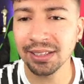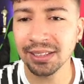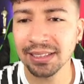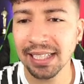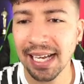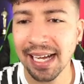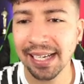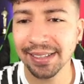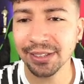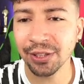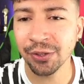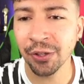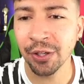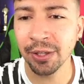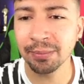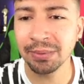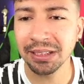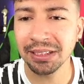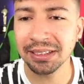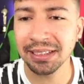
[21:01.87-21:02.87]
says,
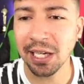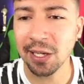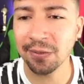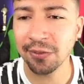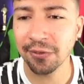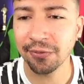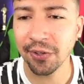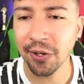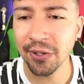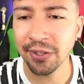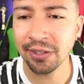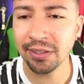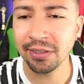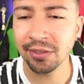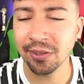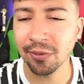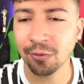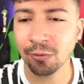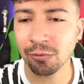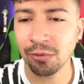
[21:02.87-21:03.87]
whom to sell for
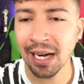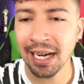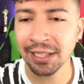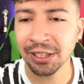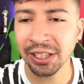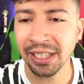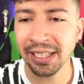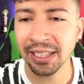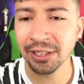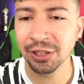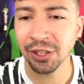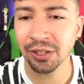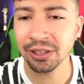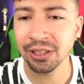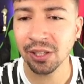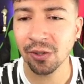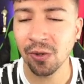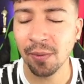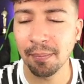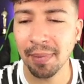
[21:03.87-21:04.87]
Foden? Rashi,
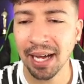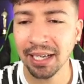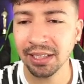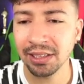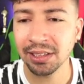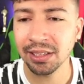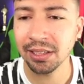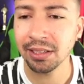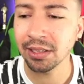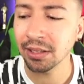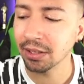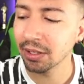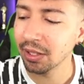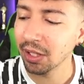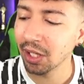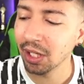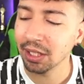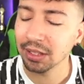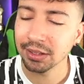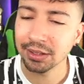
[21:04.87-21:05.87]
Jota, or Maddison?
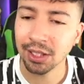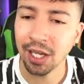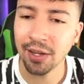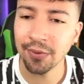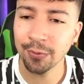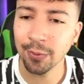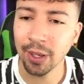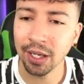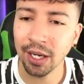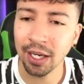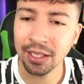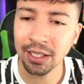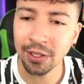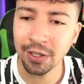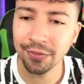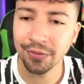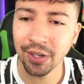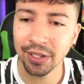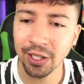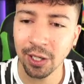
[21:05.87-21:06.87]
Tough one. I don't
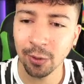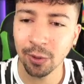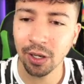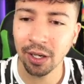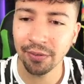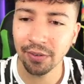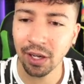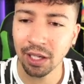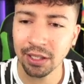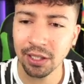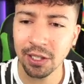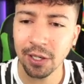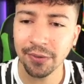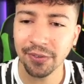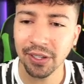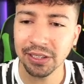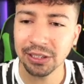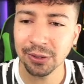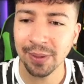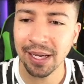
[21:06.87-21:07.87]
know if
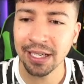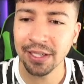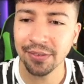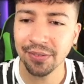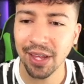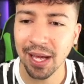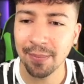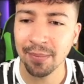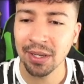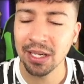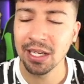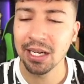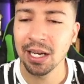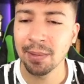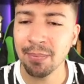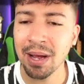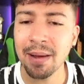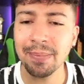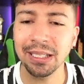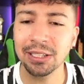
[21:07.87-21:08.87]
I do any of them.
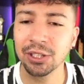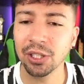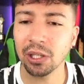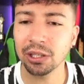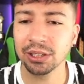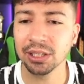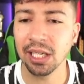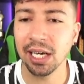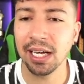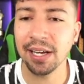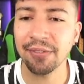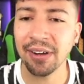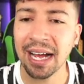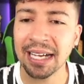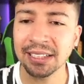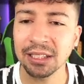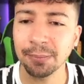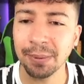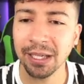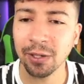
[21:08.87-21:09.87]
Maybe Jota. If I
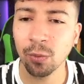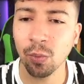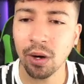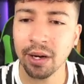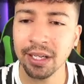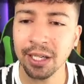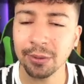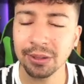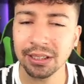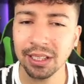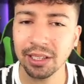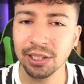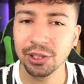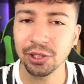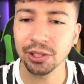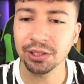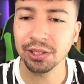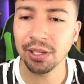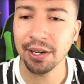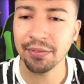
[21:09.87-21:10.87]
had to pick one, I would say
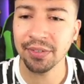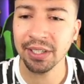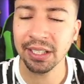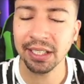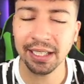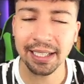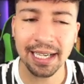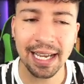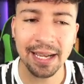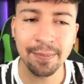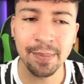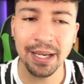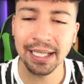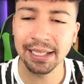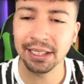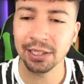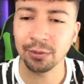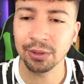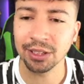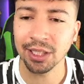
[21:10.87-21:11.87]
Jota. I think you could get
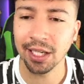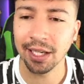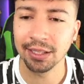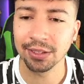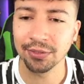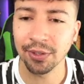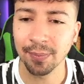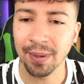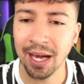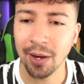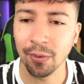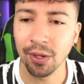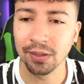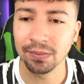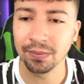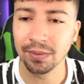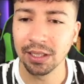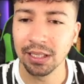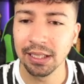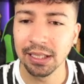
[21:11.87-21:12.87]
immediate returns from that one.
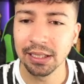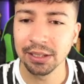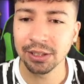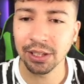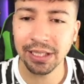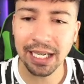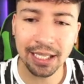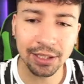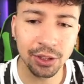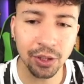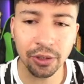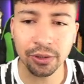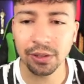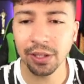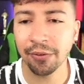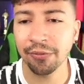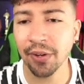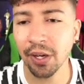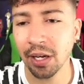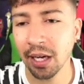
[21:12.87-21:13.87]
So yeah, Jota
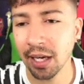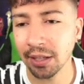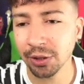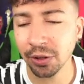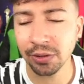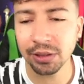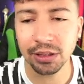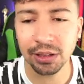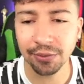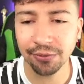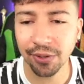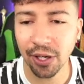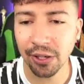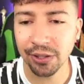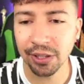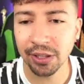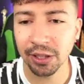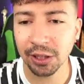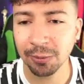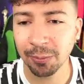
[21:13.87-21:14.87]
to
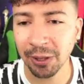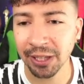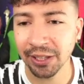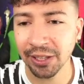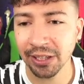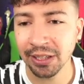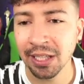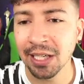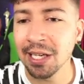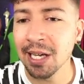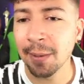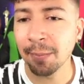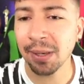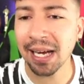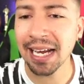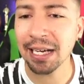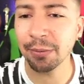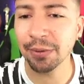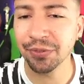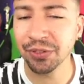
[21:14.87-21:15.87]
Foden looks pretty good.
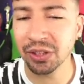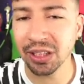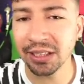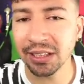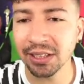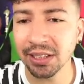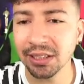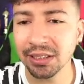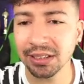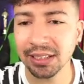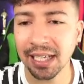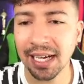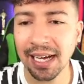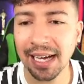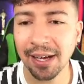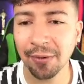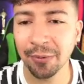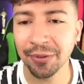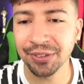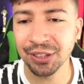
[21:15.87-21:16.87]
Playing with scissors
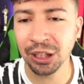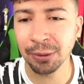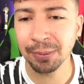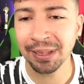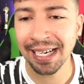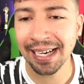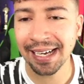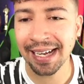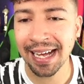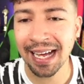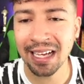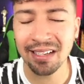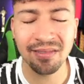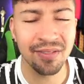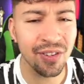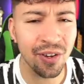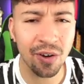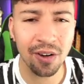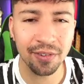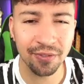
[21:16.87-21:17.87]
with a super chat here.
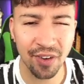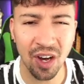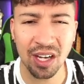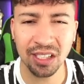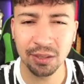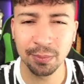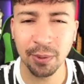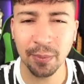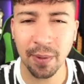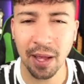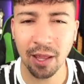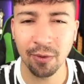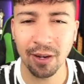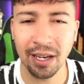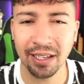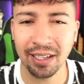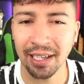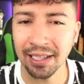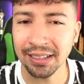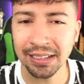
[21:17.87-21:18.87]
Not advisable, by the
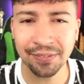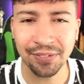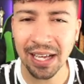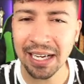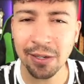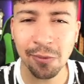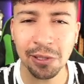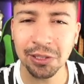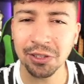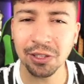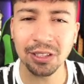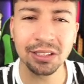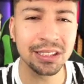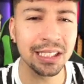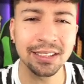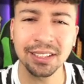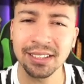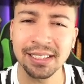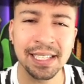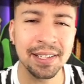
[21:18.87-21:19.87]
way, guys. If anyone's got
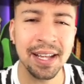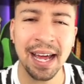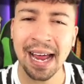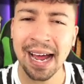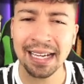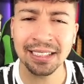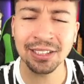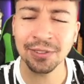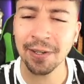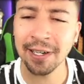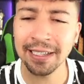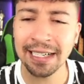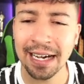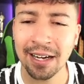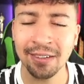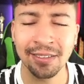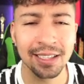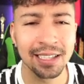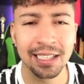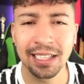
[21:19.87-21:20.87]
scissors in their hands right
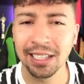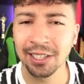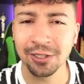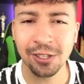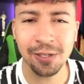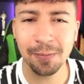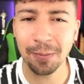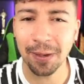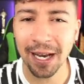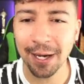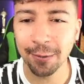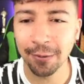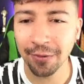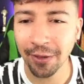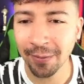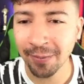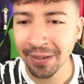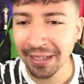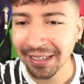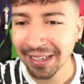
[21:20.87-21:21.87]
now, don't play with
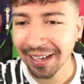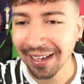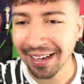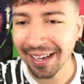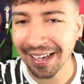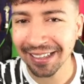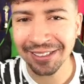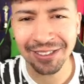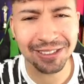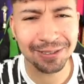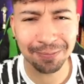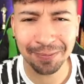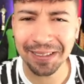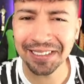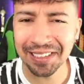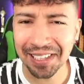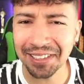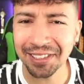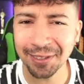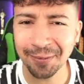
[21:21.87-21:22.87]
them. Just be
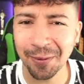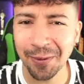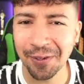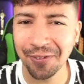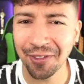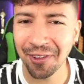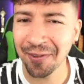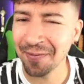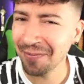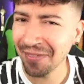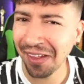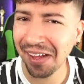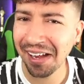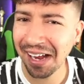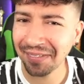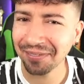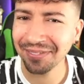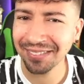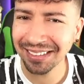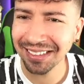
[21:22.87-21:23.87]
sensible with them.
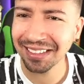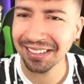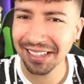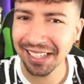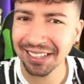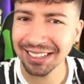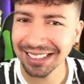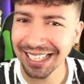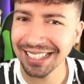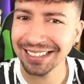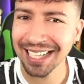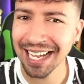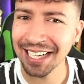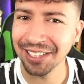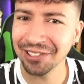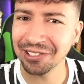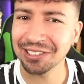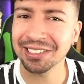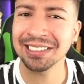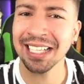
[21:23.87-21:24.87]
They're
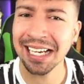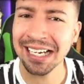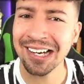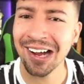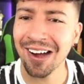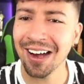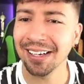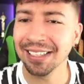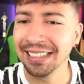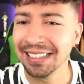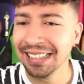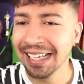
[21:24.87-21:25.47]
dangerous. They cut